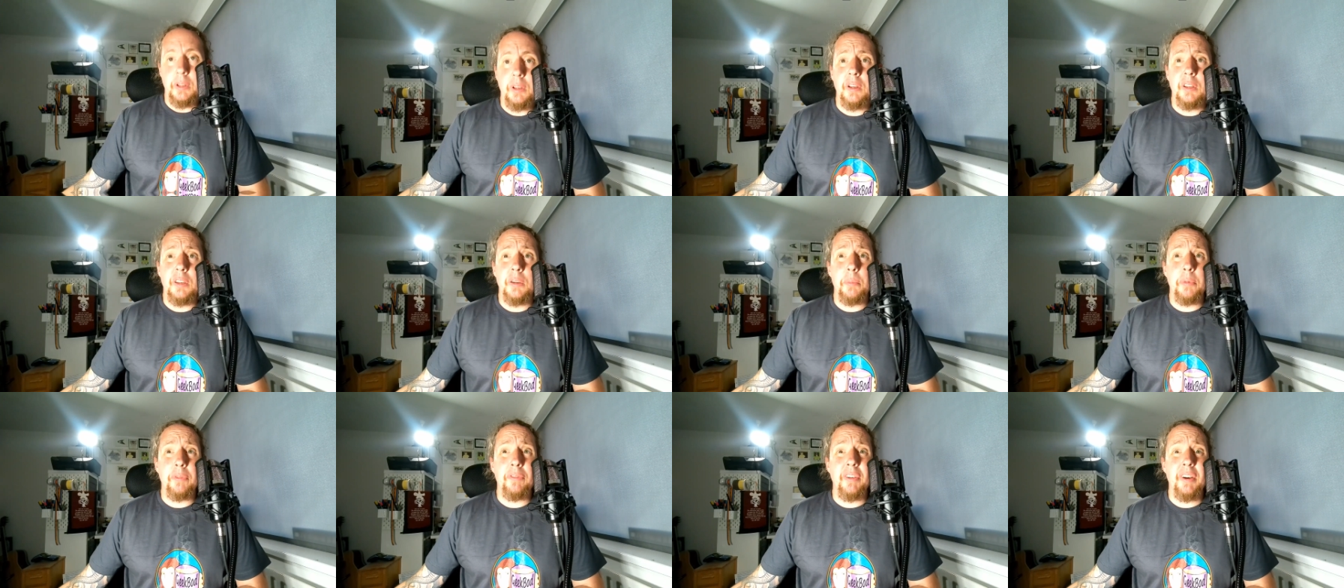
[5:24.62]

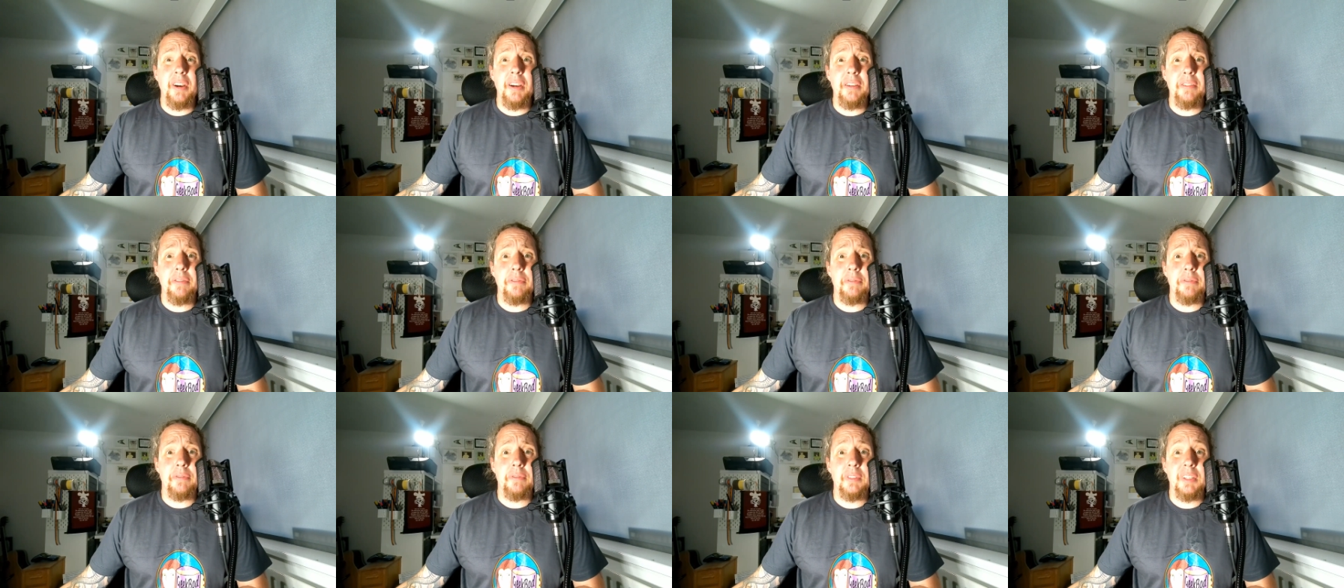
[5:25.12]
Number
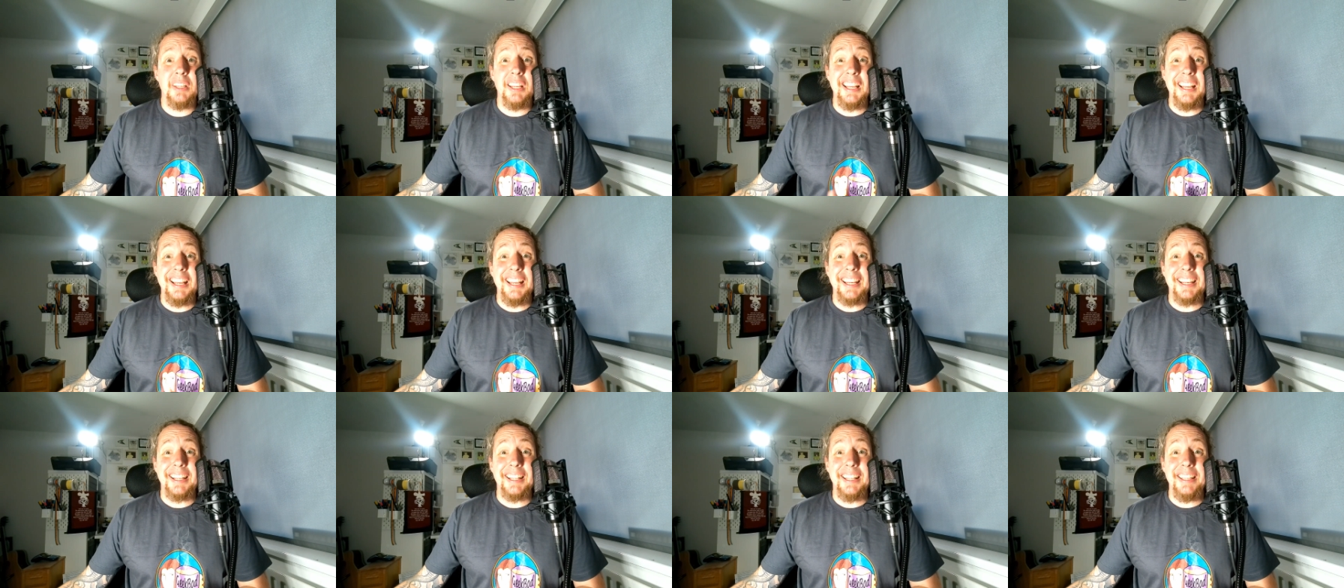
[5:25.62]
5,
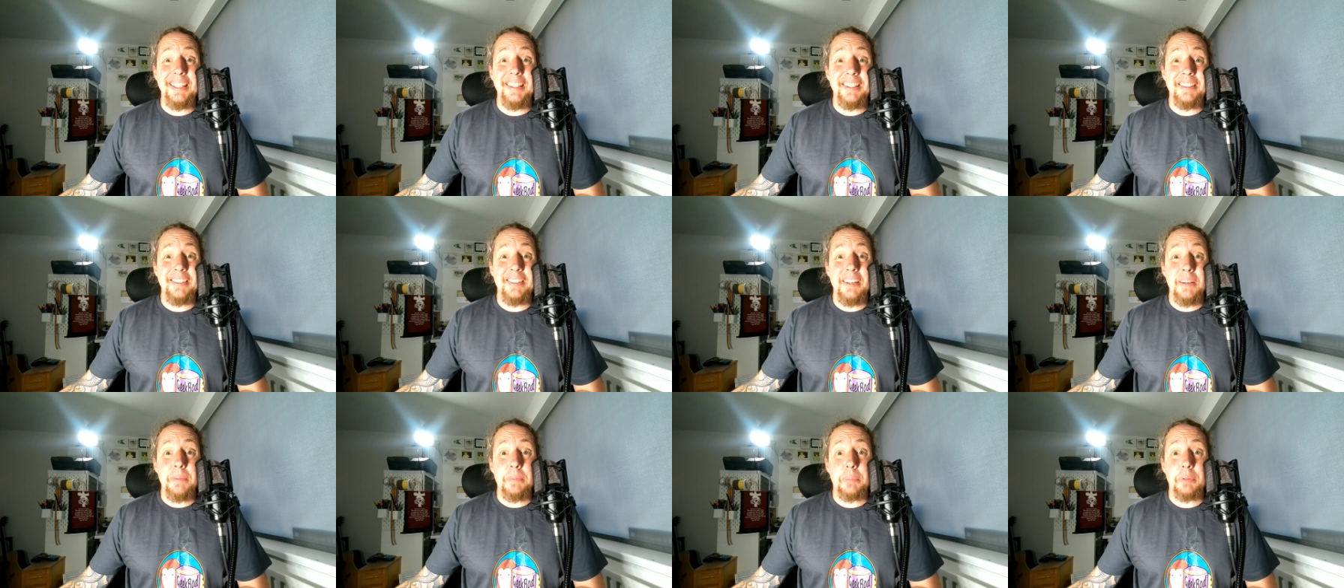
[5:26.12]
clean the
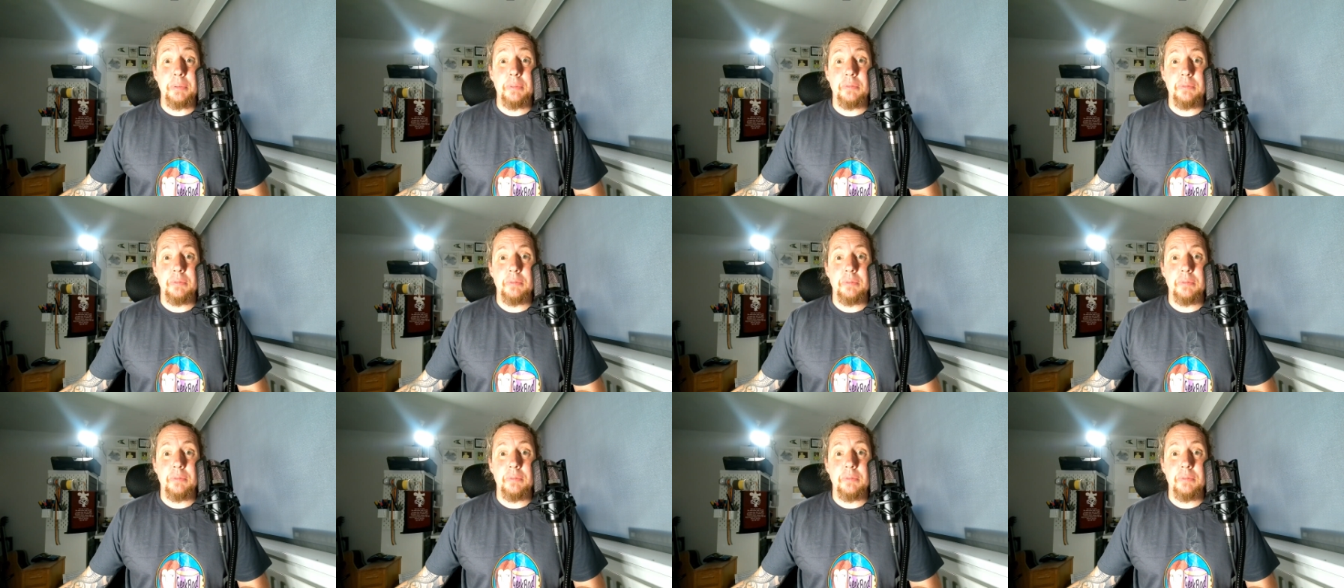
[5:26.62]
tip.